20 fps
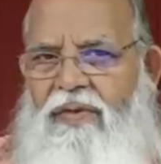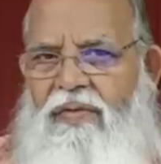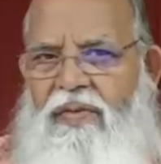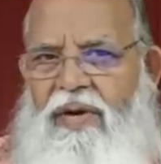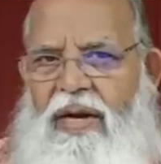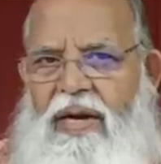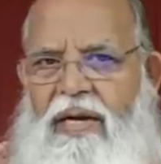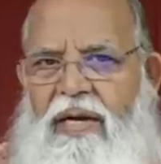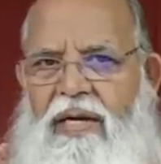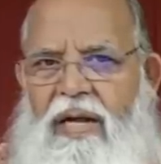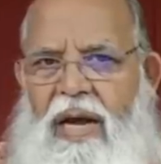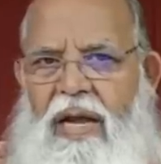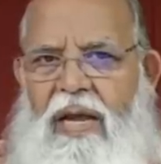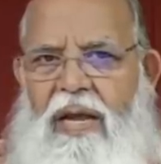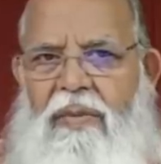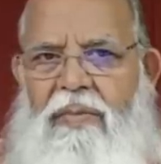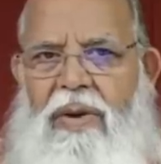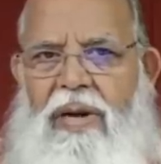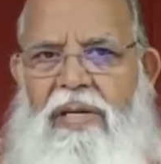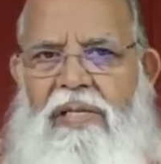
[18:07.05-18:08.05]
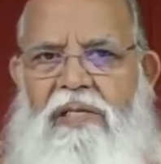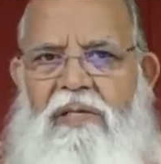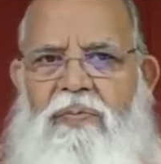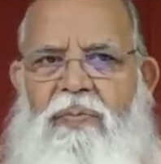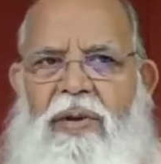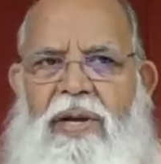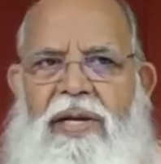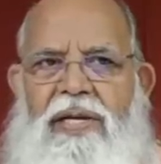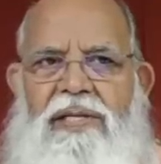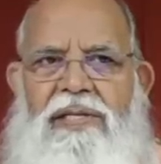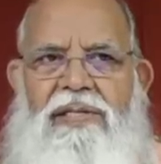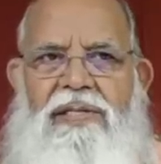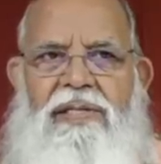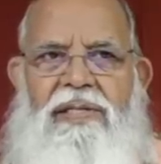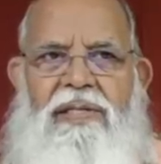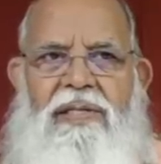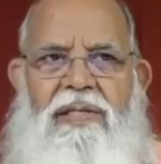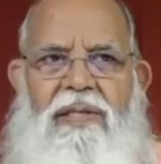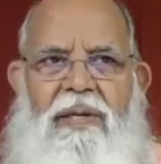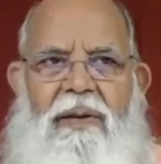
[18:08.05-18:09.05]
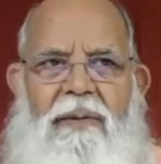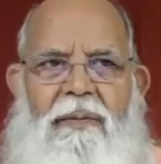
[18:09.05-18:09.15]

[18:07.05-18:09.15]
when time and space